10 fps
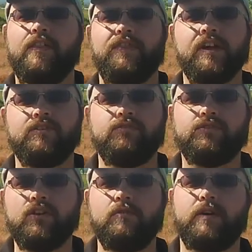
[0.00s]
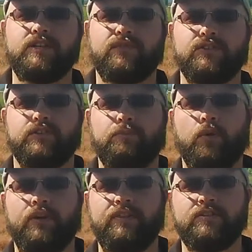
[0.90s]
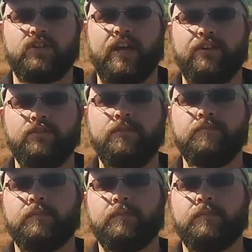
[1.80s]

Thank you so much for supporting the channel.